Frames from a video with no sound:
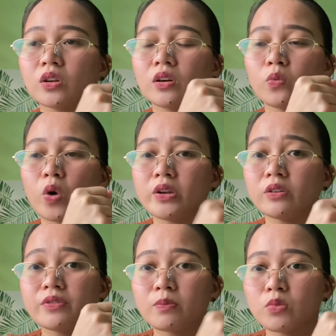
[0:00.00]
one of
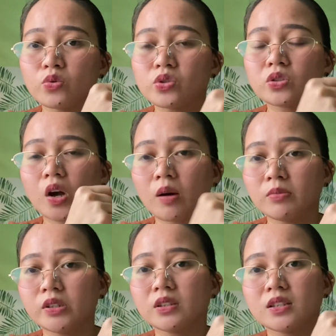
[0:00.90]
the most
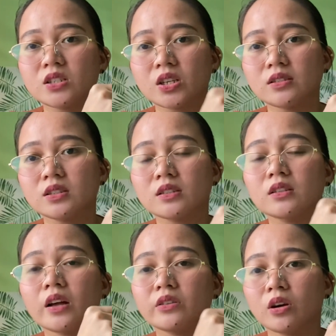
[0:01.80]
common congenital
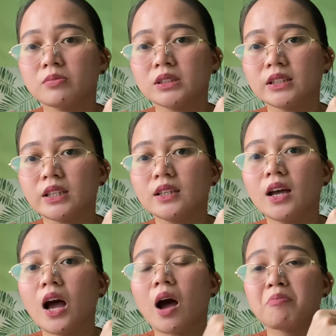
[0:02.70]
anomaly
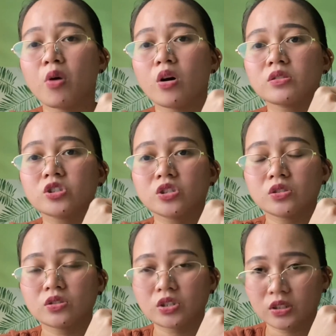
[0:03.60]
amongst
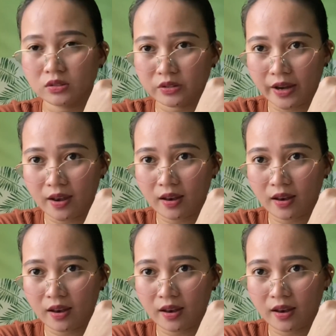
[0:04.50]
children.